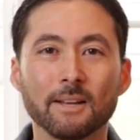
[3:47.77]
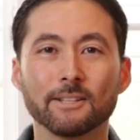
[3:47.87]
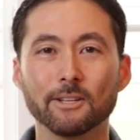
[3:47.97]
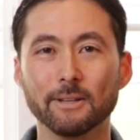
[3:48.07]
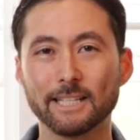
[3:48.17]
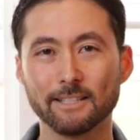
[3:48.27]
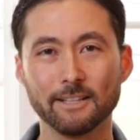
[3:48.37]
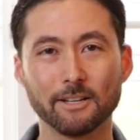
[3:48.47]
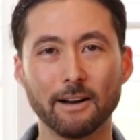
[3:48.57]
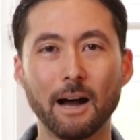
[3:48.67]
So that's
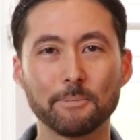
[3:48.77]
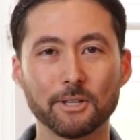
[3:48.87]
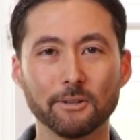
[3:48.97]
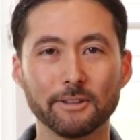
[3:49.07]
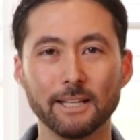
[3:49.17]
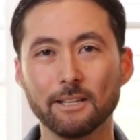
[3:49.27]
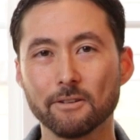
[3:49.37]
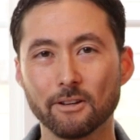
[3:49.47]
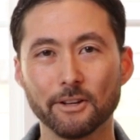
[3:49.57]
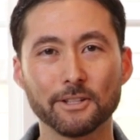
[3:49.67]
another optional thing.
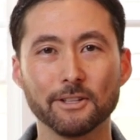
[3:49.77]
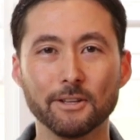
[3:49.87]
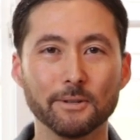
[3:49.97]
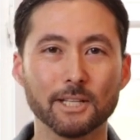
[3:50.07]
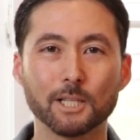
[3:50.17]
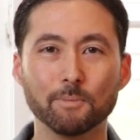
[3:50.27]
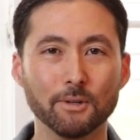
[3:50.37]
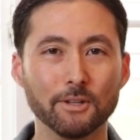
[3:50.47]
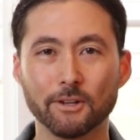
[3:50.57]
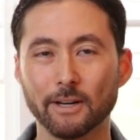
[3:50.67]
You could also use a
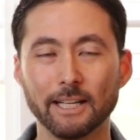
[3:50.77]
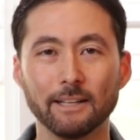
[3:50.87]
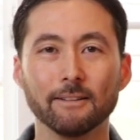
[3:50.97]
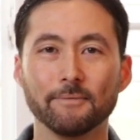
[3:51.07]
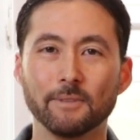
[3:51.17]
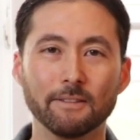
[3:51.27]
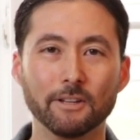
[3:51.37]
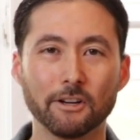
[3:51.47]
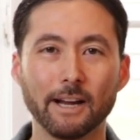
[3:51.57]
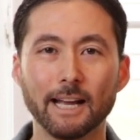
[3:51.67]
spoon, or
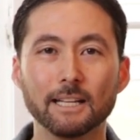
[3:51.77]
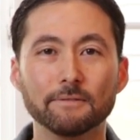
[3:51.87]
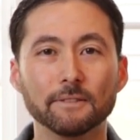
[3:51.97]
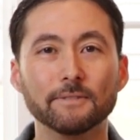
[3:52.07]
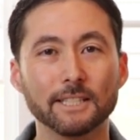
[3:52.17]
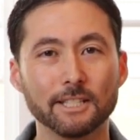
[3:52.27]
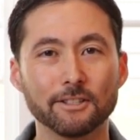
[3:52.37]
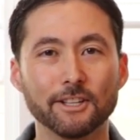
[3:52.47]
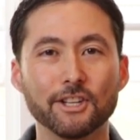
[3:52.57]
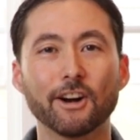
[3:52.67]
even your hand. If it fits
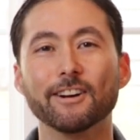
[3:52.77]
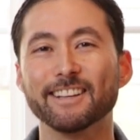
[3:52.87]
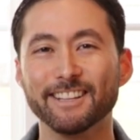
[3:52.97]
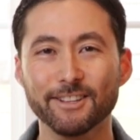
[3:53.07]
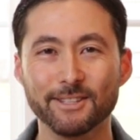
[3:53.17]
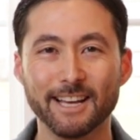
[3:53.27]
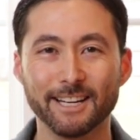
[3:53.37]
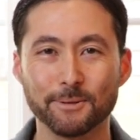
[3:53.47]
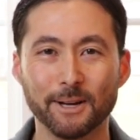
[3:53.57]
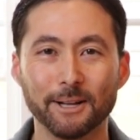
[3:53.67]
into the jar, you can use
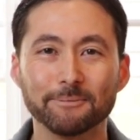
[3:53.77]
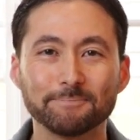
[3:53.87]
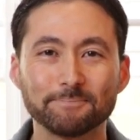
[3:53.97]
that as well.